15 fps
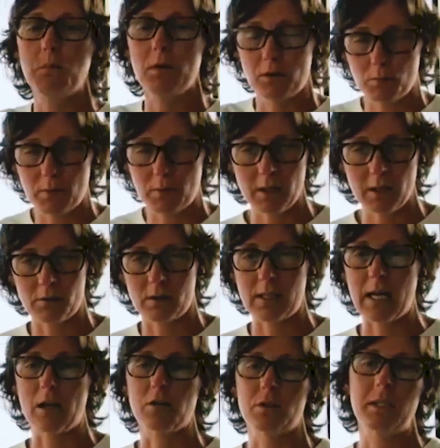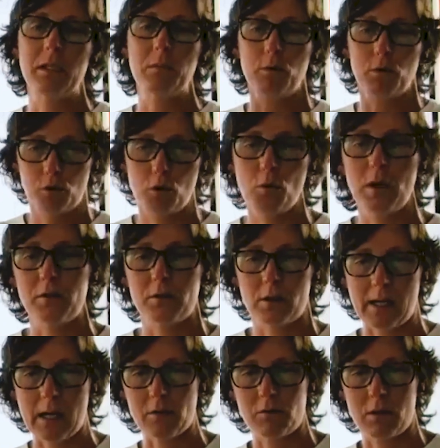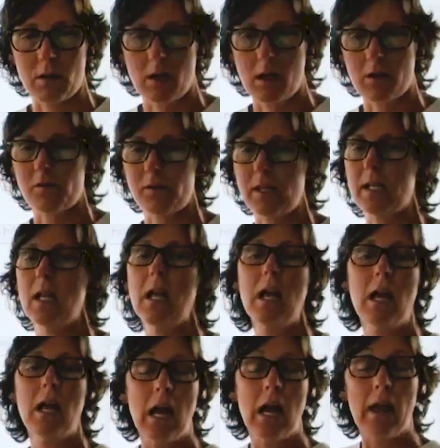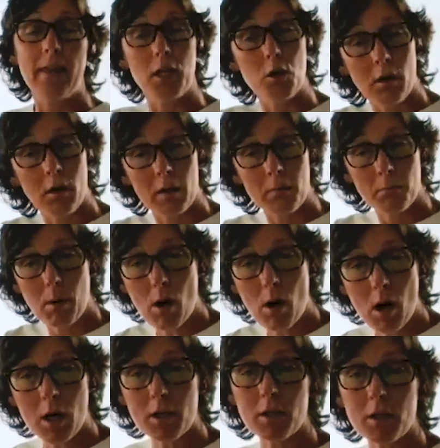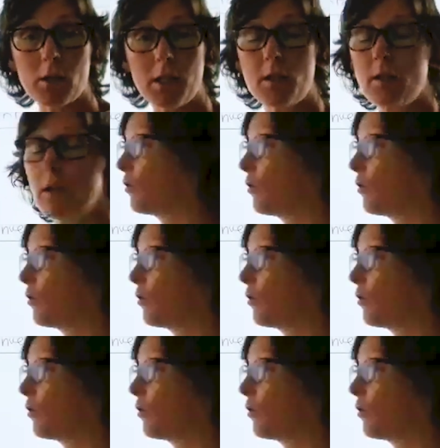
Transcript: put 300,000, we each put $200,000 in, and then you can partner and you can